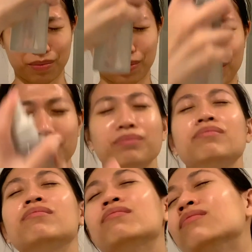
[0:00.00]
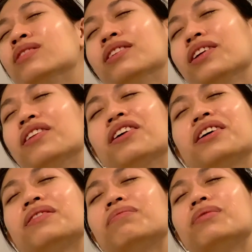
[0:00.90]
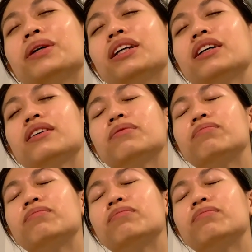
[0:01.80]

more, then like my neck.